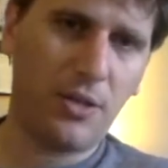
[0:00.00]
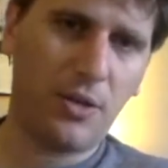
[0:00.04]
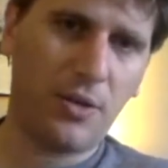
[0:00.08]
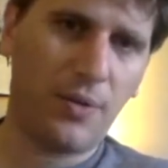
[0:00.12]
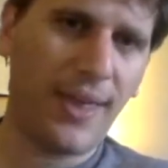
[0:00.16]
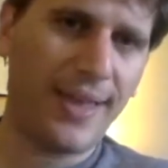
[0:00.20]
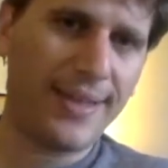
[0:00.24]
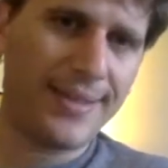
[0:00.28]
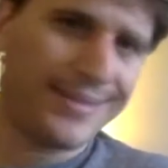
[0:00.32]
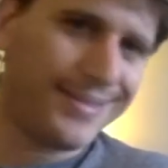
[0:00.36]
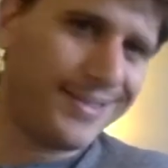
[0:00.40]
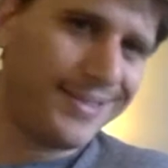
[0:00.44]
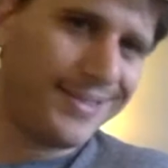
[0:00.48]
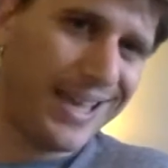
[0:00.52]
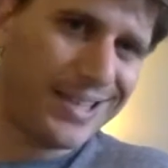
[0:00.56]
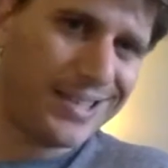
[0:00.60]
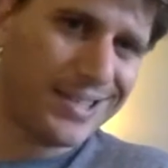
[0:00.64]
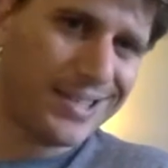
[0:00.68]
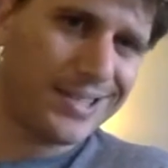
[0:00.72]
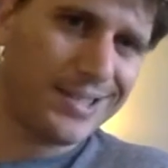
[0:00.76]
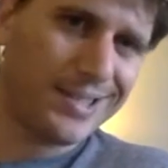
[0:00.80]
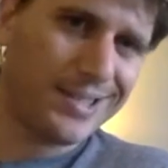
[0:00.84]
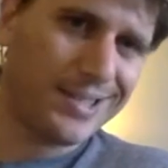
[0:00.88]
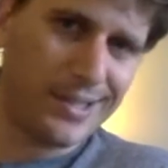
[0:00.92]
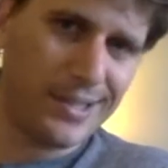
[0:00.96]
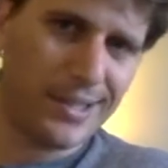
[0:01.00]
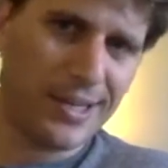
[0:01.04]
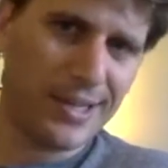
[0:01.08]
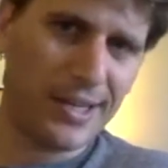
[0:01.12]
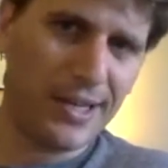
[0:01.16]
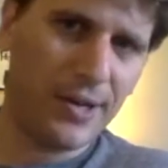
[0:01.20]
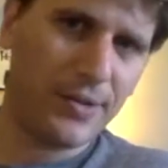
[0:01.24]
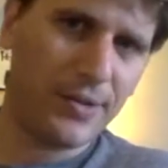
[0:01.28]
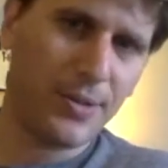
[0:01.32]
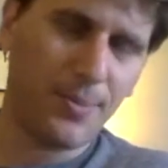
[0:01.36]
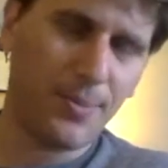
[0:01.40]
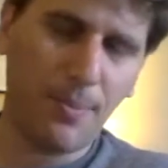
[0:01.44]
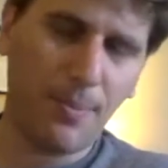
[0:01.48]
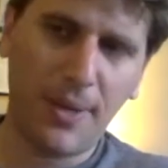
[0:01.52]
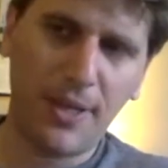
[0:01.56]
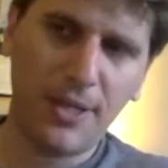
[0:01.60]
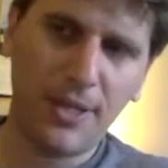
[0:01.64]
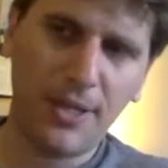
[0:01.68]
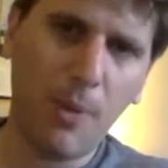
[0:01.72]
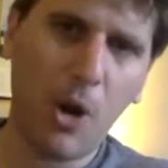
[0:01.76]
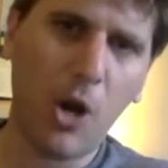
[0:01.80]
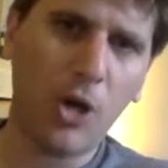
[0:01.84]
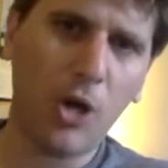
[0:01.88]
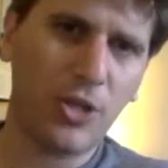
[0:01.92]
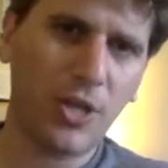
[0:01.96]
You know that that's you know it's
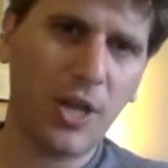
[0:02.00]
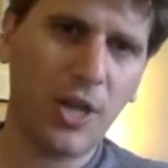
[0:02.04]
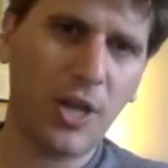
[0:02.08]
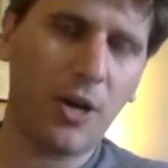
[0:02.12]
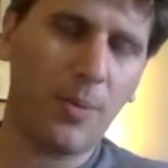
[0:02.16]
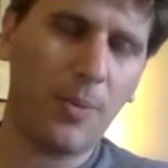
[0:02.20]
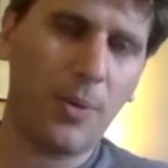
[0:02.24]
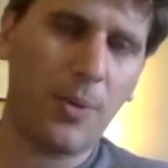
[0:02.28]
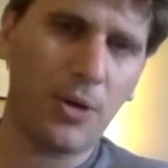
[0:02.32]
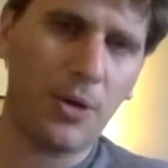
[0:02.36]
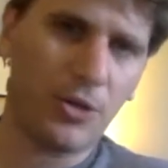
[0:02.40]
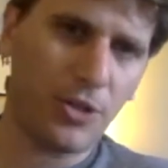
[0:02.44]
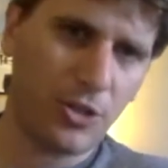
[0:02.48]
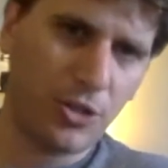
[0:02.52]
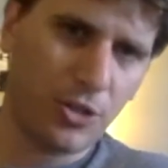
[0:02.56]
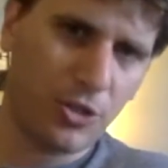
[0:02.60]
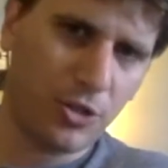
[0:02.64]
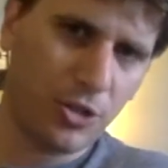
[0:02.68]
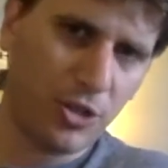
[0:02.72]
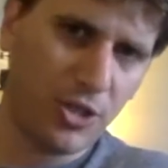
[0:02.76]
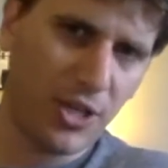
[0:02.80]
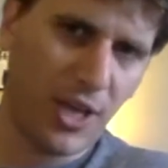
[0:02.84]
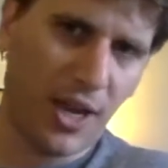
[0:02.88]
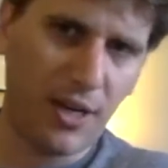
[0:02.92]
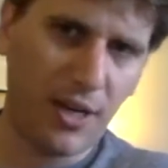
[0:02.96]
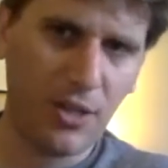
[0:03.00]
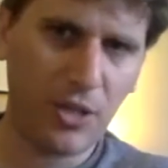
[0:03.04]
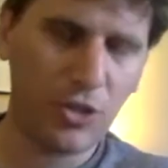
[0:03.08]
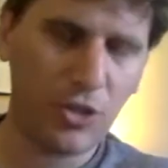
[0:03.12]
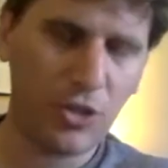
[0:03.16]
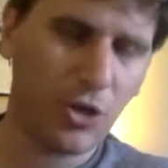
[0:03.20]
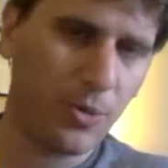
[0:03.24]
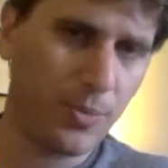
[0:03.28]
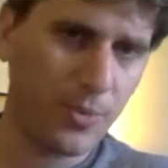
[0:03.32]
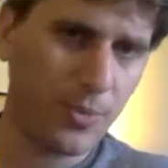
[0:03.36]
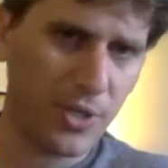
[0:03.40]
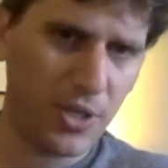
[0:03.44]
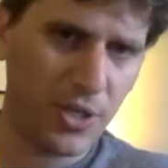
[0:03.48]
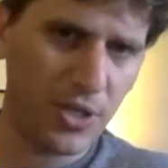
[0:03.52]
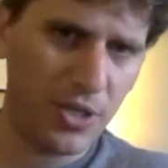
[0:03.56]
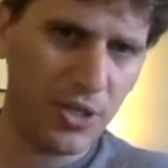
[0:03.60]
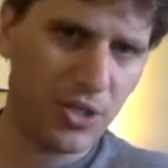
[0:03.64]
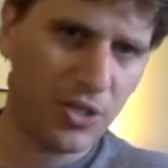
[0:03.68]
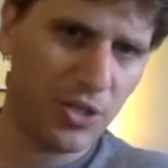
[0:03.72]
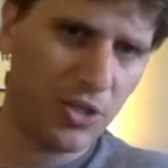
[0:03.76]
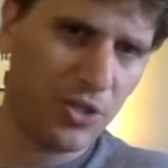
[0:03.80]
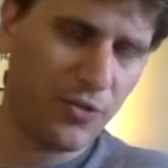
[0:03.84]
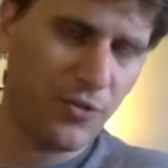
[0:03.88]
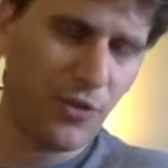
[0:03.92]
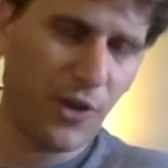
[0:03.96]
it's Mark Zuckerberg setting the terms and
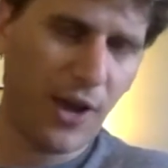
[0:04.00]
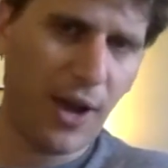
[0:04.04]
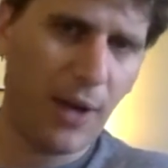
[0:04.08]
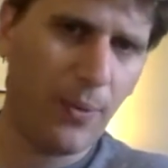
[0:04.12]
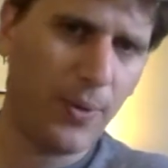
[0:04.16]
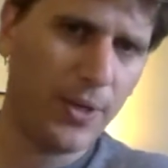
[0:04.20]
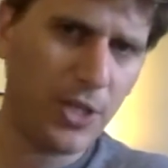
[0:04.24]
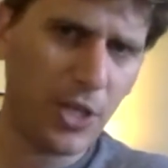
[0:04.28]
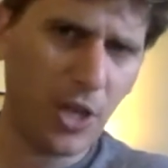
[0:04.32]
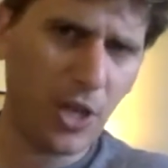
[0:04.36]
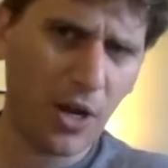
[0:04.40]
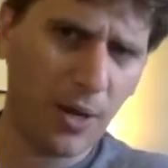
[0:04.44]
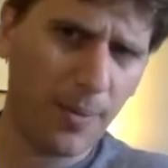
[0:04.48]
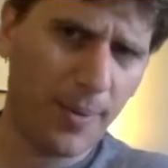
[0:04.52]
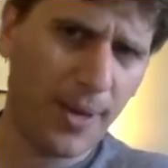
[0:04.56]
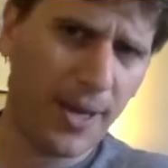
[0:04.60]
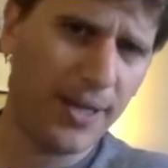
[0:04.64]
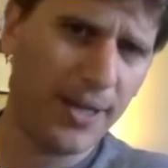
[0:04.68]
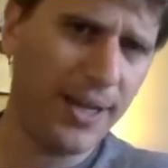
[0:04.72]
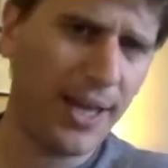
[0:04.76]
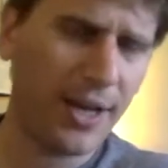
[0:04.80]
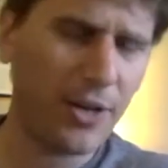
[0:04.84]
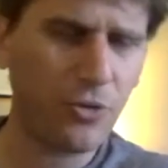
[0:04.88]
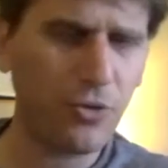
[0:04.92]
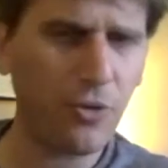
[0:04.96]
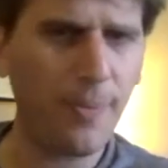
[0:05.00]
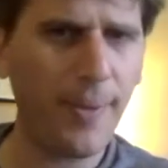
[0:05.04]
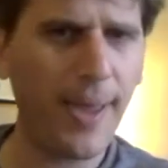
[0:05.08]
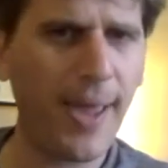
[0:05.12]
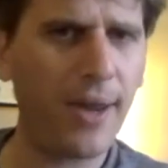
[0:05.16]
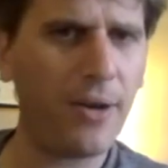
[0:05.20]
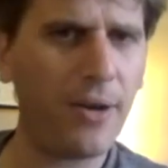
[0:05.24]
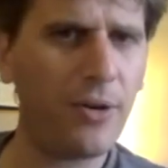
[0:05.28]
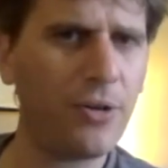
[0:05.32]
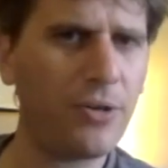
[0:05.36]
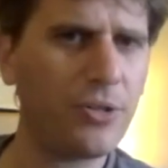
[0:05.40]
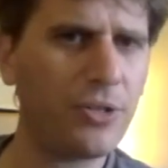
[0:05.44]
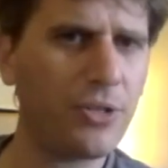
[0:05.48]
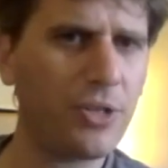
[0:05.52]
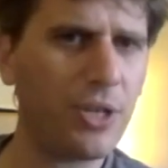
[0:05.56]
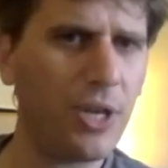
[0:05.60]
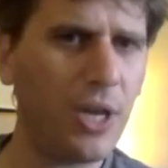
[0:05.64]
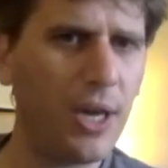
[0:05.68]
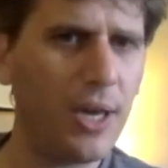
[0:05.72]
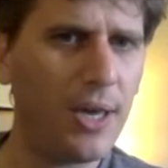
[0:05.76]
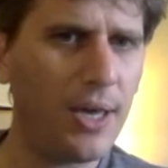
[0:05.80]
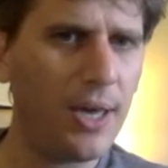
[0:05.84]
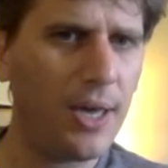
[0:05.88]
conditions for how we talk about electoral matters,